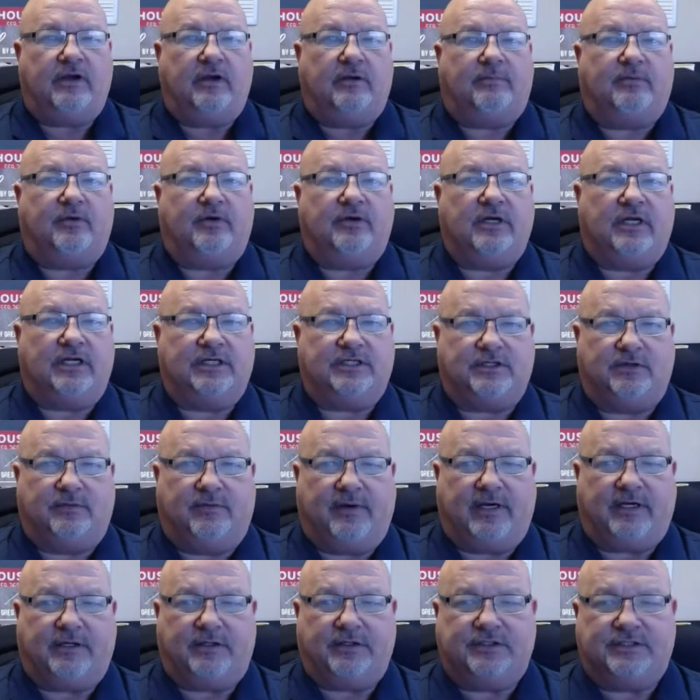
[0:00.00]
are your production
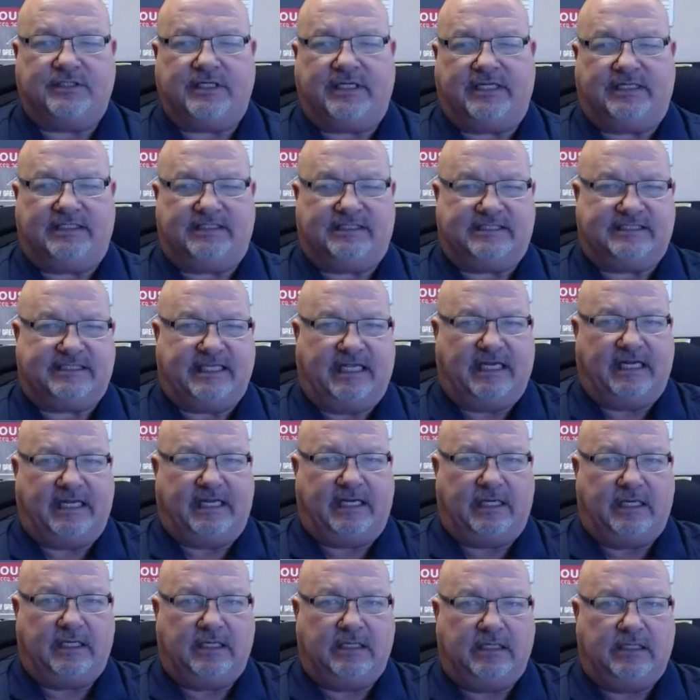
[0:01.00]
records in
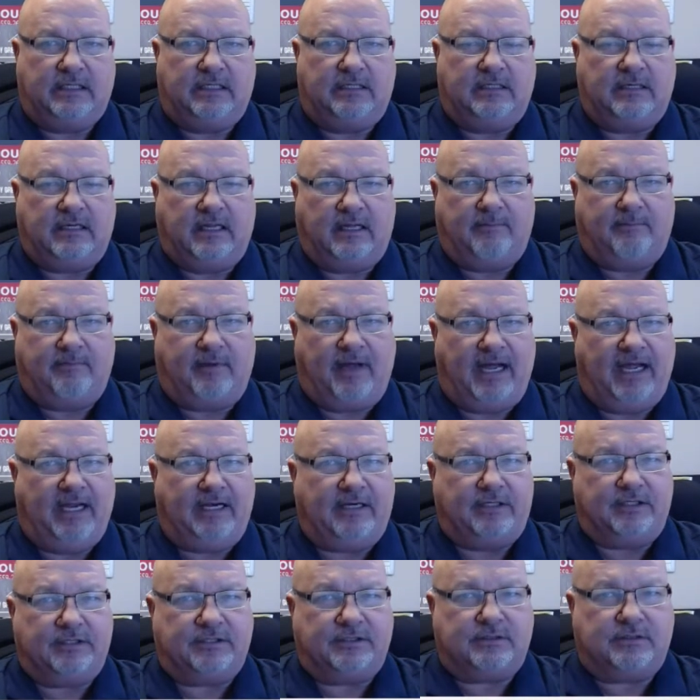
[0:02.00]
selling, not
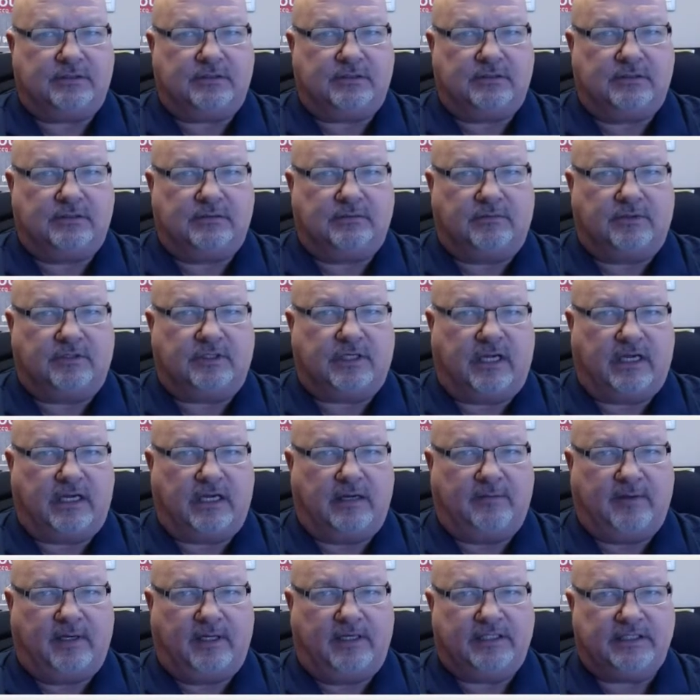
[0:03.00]
buyers? We're
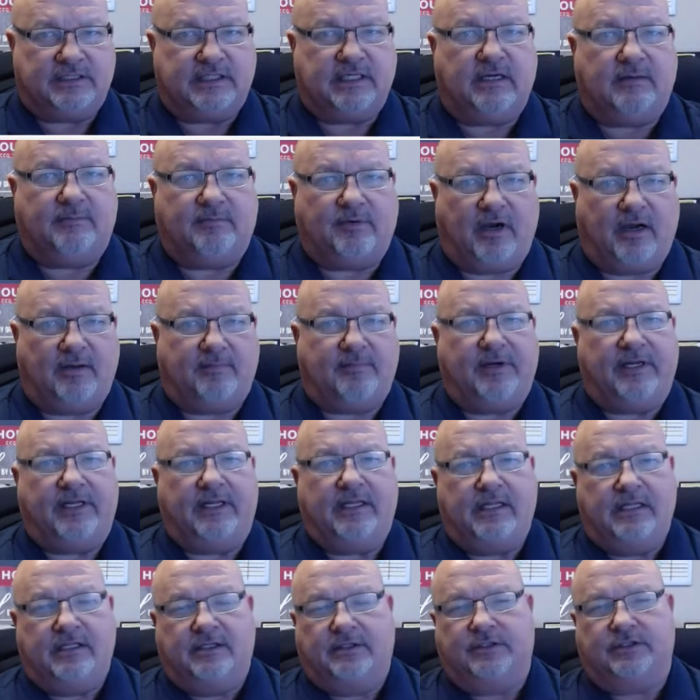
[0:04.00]
talking about listing a
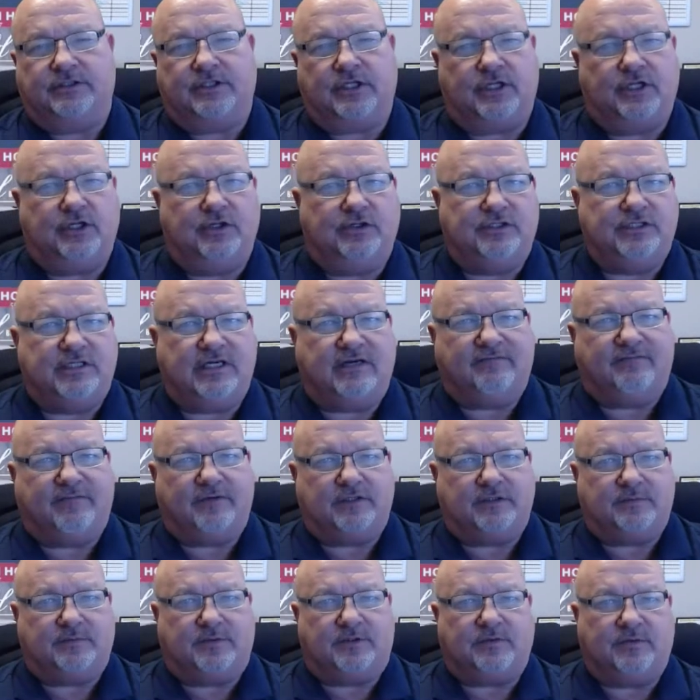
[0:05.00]
property. There's a huge
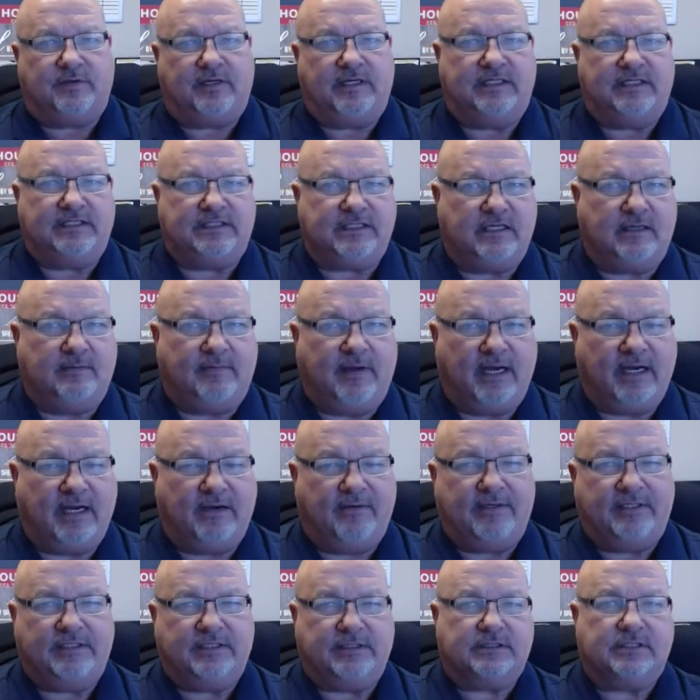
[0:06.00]
difference between listing and
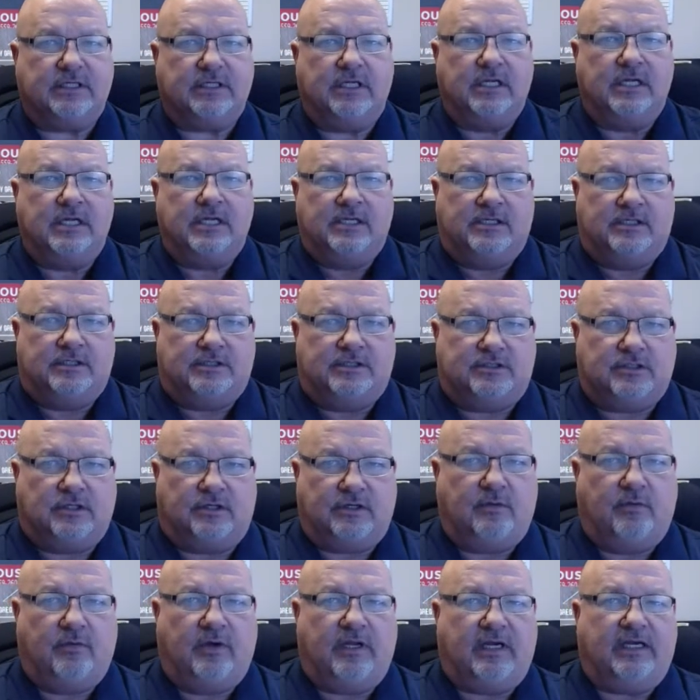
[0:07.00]
buyer agents. So
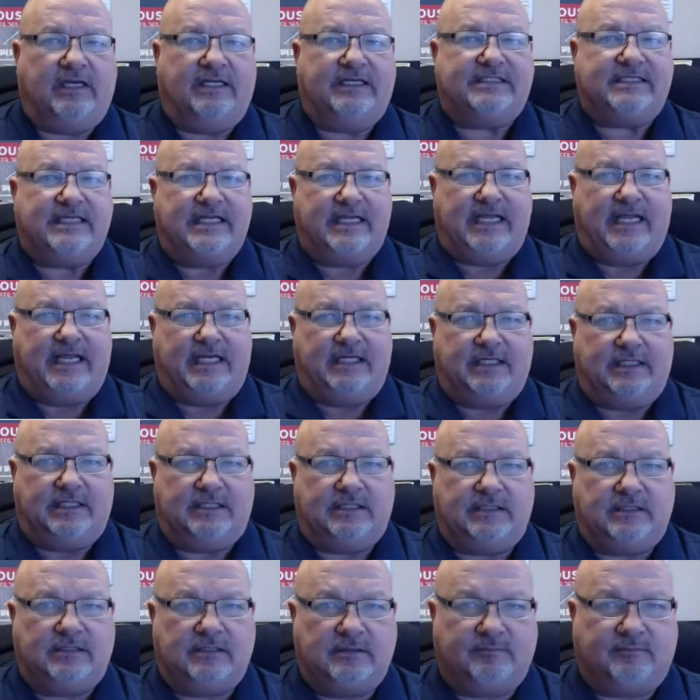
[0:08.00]
you want listing
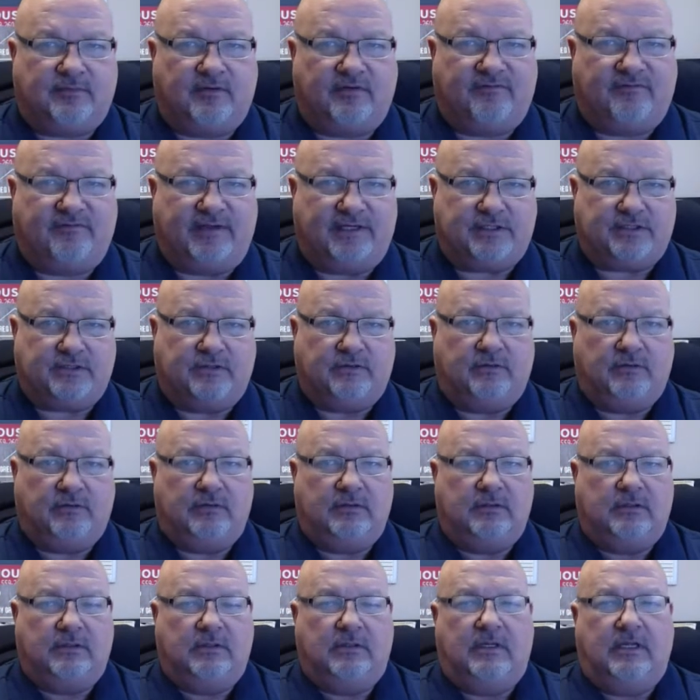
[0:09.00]
agent, professional,
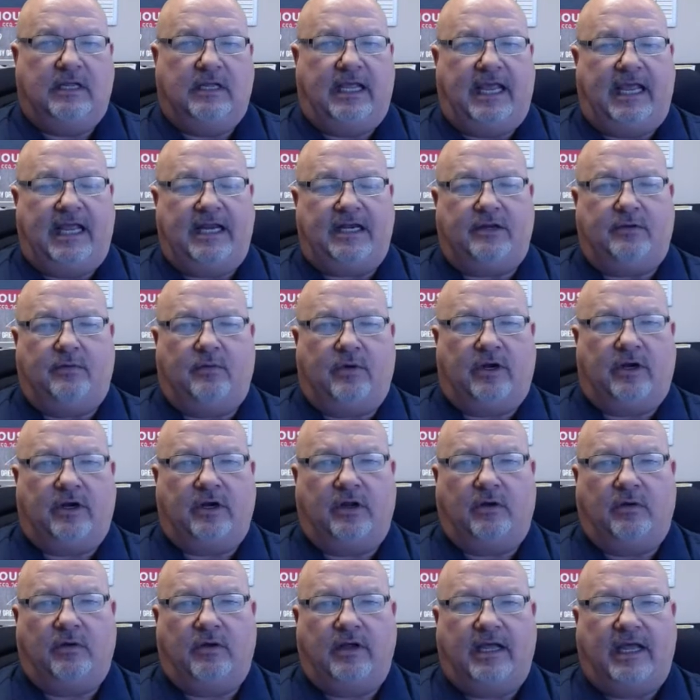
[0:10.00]
and you want to
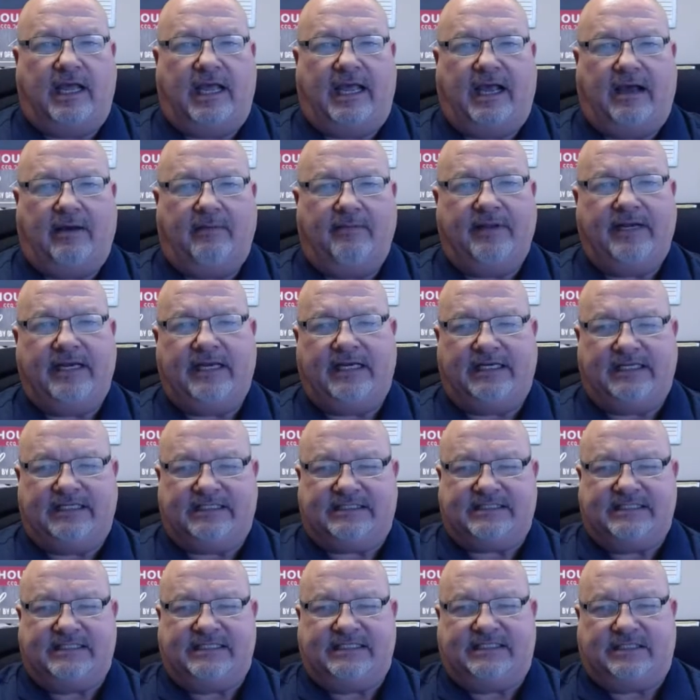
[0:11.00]
know how many
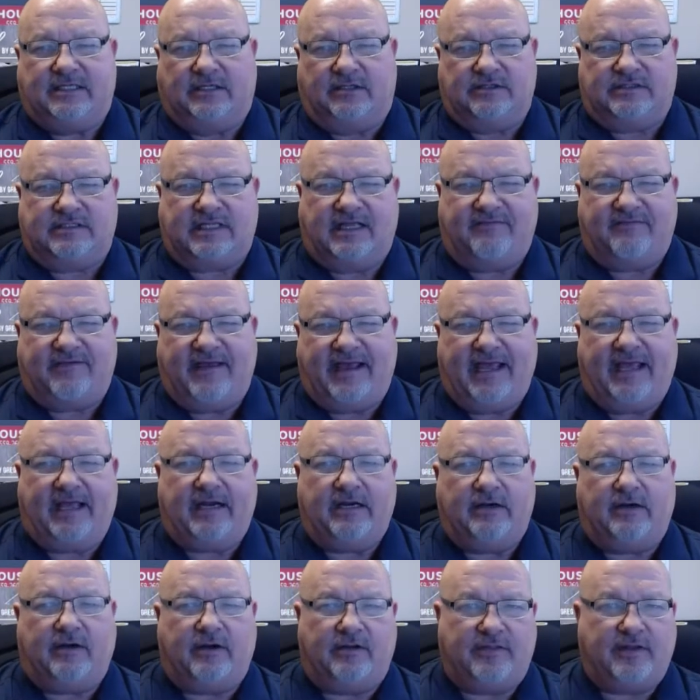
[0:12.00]
listing sales they've
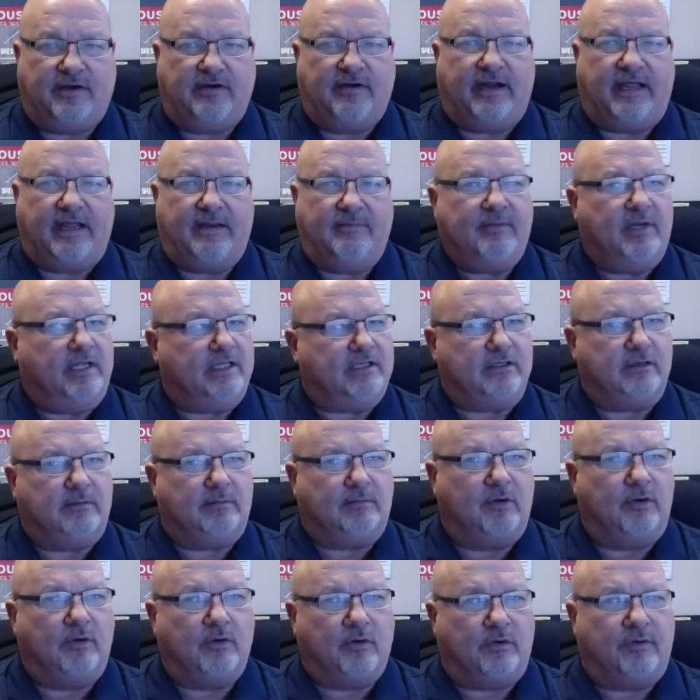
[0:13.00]
had under their name, not their
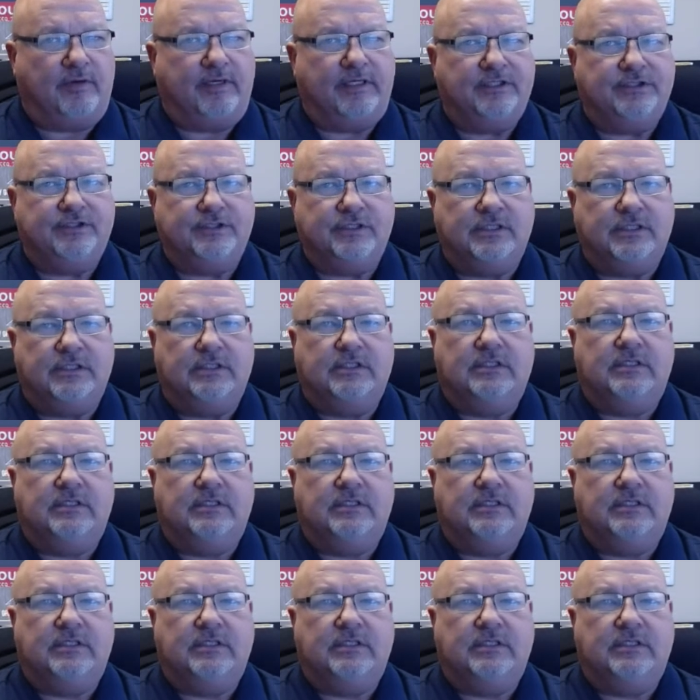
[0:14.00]
brokerage,